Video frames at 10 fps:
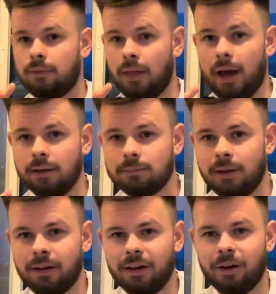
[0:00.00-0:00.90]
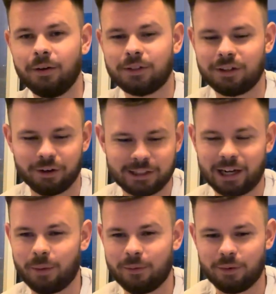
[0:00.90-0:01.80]
that, I'm just going to take it
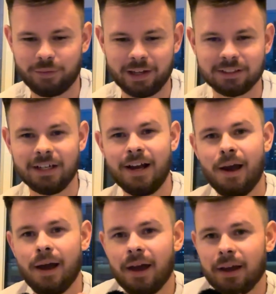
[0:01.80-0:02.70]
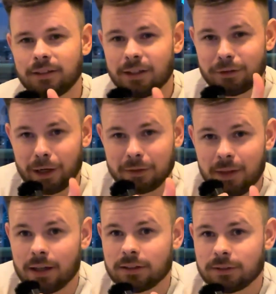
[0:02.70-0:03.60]
away from my face, to like
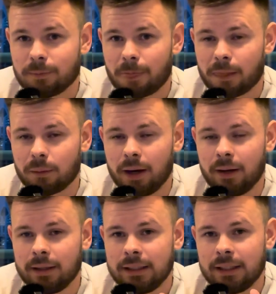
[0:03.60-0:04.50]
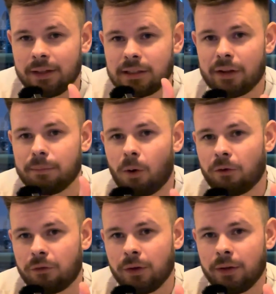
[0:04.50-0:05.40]
this, right? There's nothing more
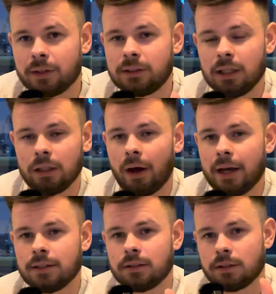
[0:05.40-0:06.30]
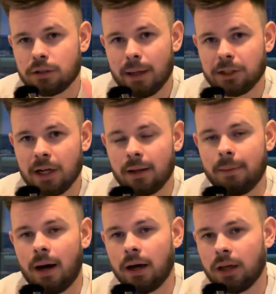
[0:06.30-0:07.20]
fulfilling than seeing guys smash out the
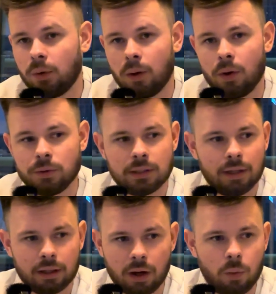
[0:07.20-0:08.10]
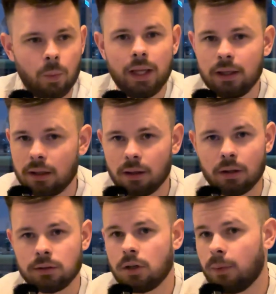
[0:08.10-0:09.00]
park, get roles in like a week,
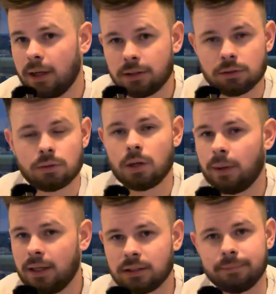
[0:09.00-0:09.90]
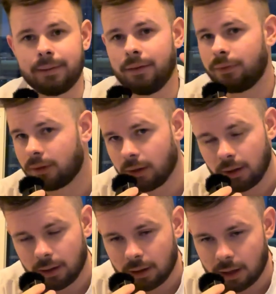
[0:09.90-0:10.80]
2 weeks, 3 weeks, a month.
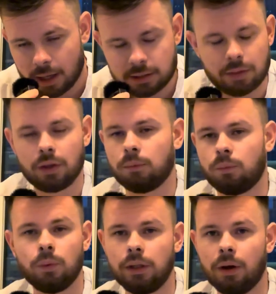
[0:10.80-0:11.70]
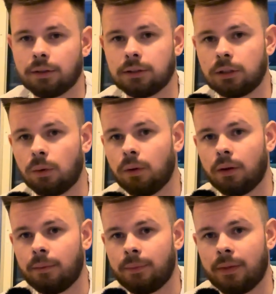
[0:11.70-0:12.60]
There's nothing really honestly cooler
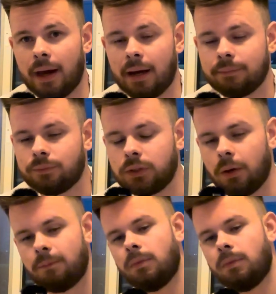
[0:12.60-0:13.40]
than that. So